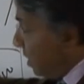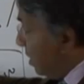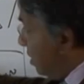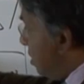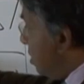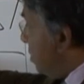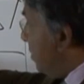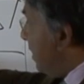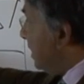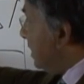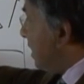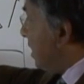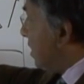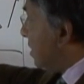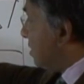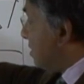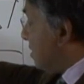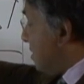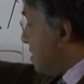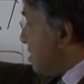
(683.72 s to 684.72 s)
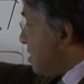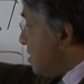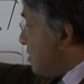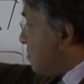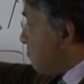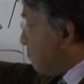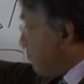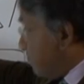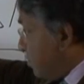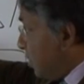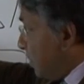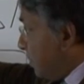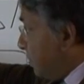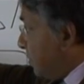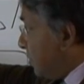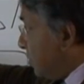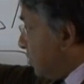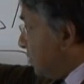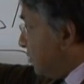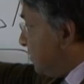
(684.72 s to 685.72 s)
knowing that this is
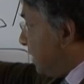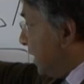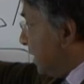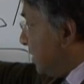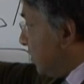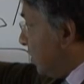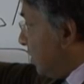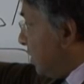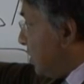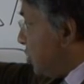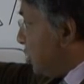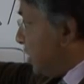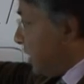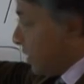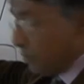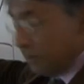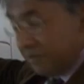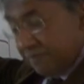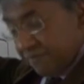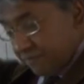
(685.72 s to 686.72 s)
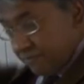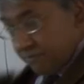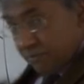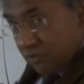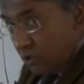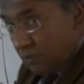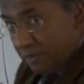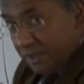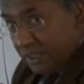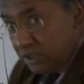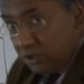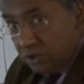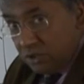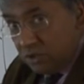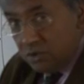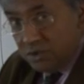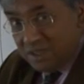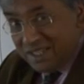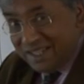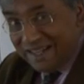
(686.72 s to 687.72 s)
bulletproof technology that we normally
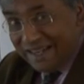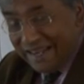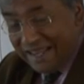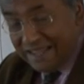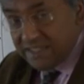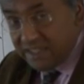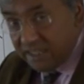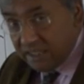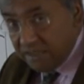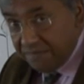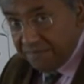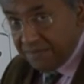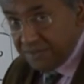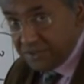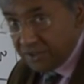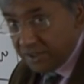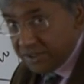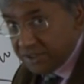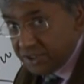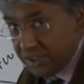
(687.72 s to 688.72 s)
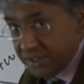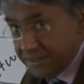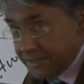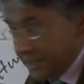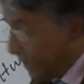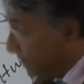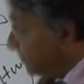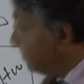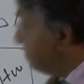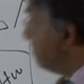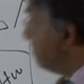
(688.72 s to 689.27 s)
use in classic infrastructure design,